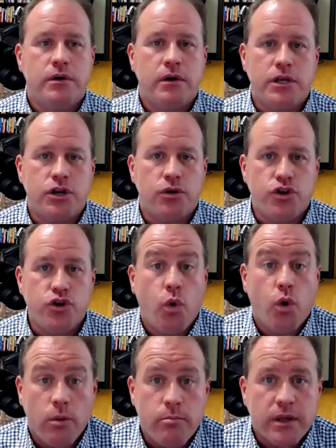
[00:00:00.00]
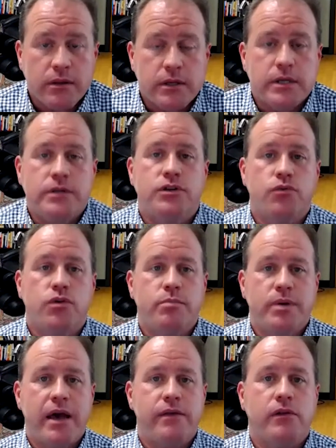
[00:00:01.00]
your ability to
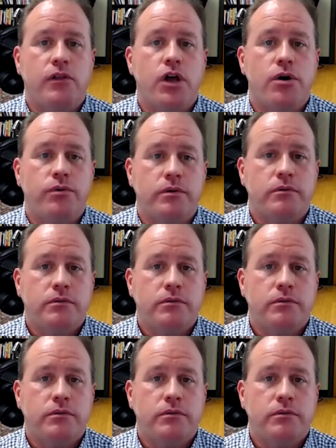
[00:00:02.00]
repay the loan